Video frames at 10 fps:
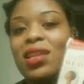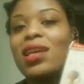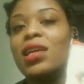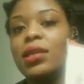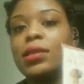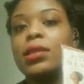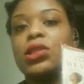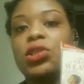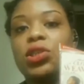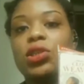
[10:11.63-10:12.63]
the
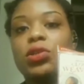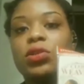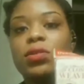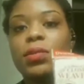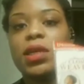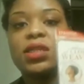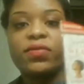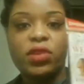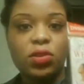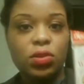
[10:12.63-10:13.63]
easiest to use,
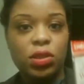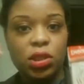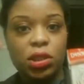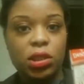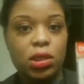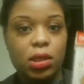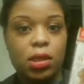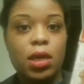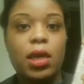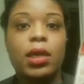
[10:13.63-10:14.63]
because if you use just
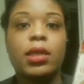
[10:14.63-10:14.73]
the